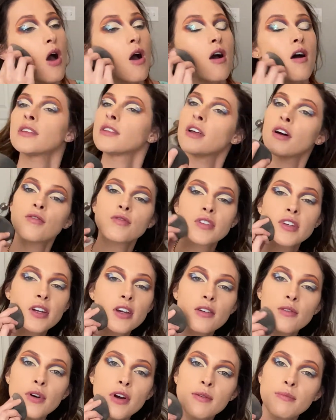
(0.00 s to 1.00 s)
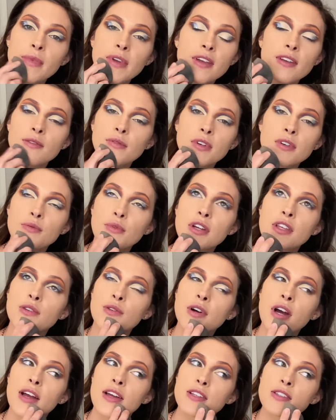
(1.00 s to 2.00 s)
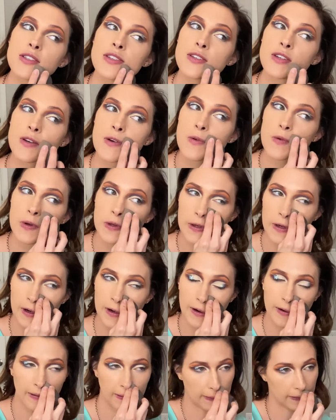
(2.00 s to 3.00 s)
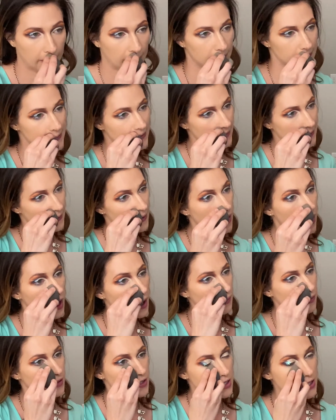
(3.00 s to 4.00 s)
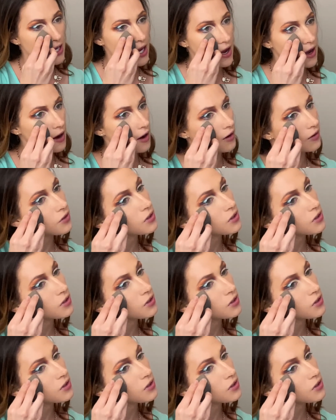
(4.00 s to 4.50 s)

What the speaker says: I'd love to hear what you guys do when you're kind of feeling off or down.